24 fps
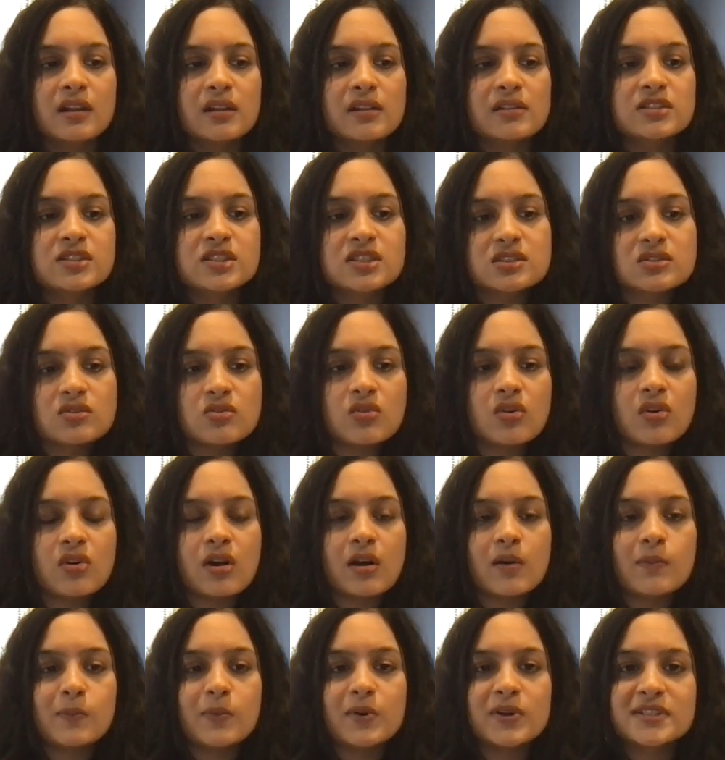So
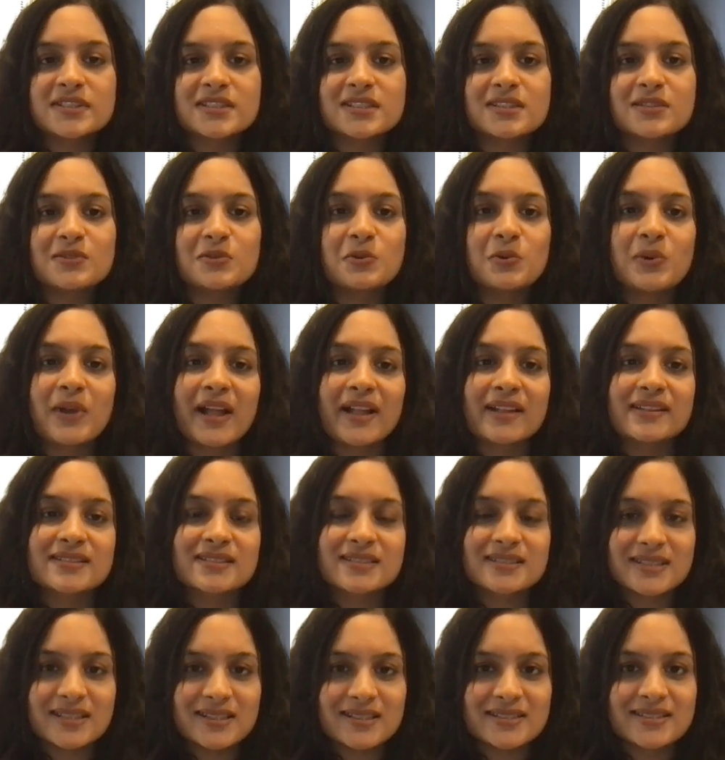a person who has
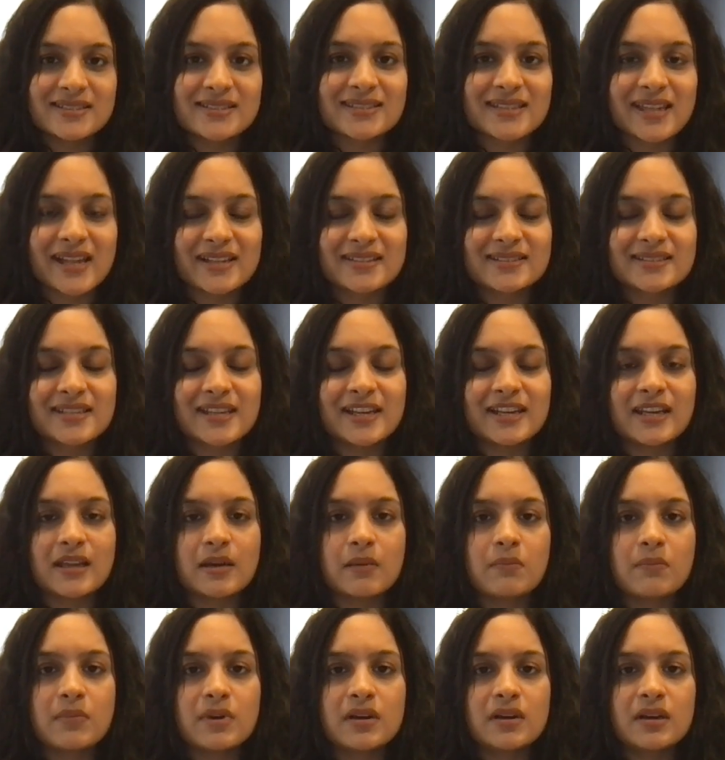this as their
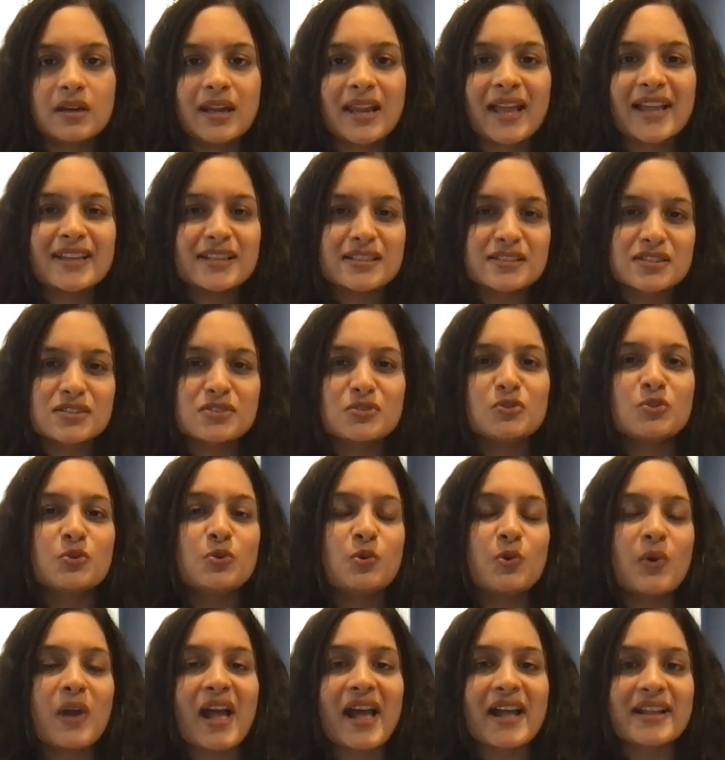number likes to
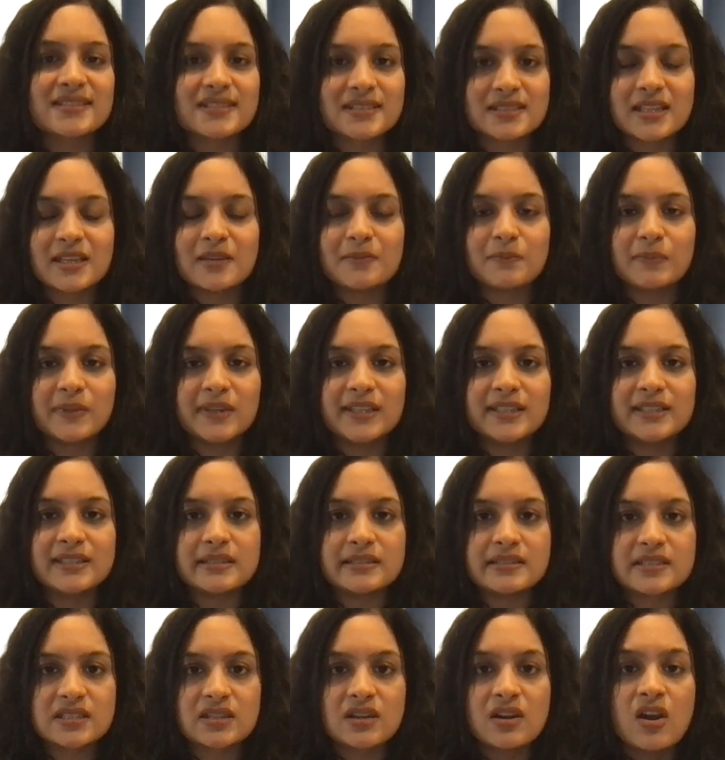do as they
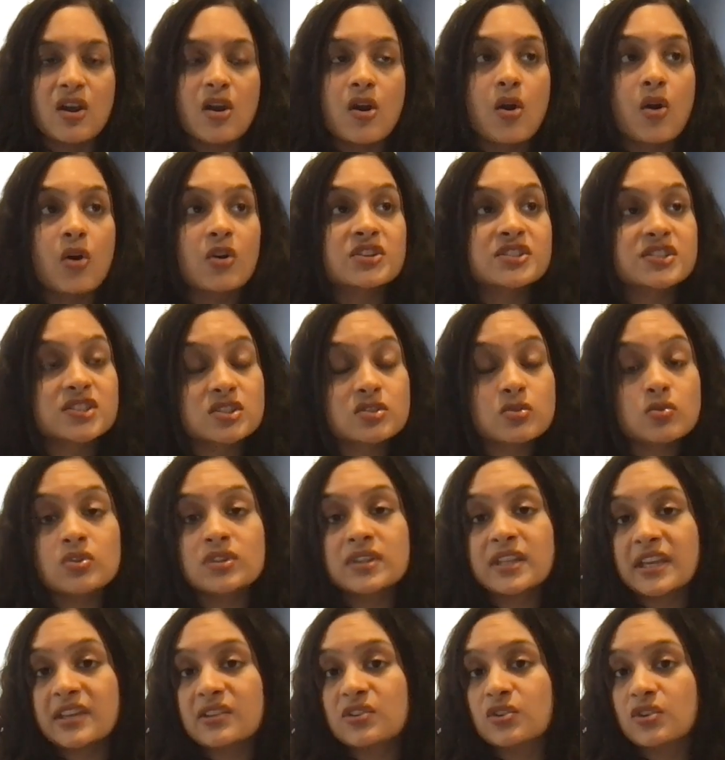please, or so
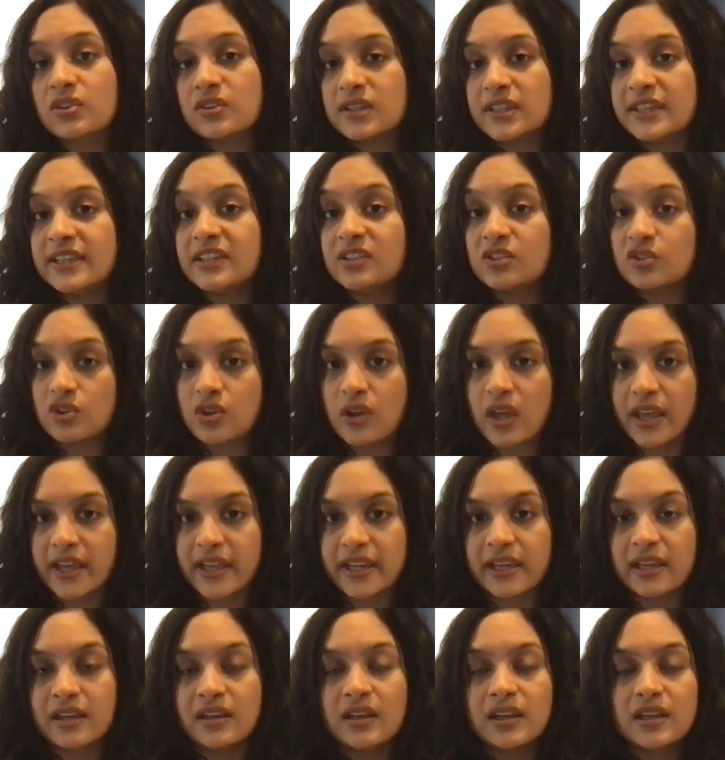they really
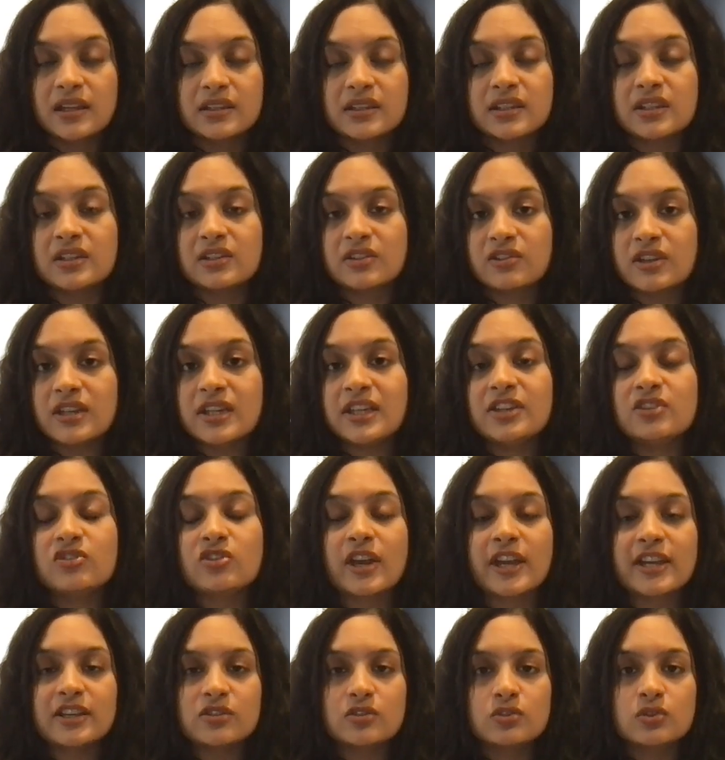try. They really
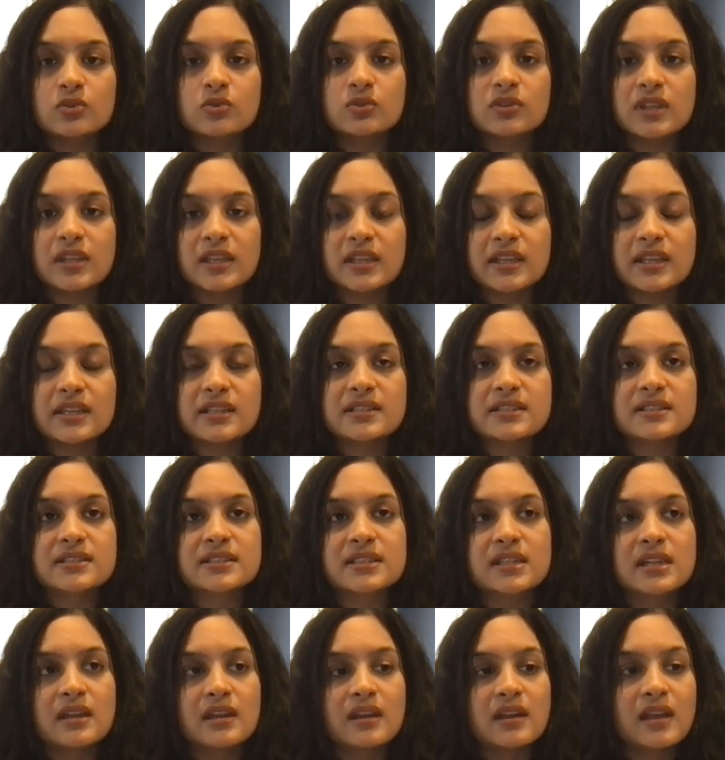try to do things
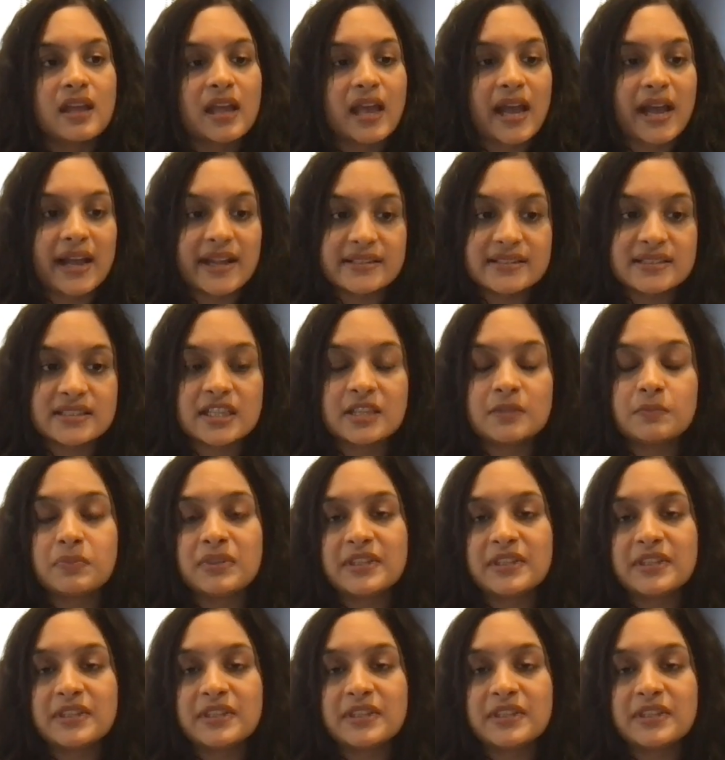as it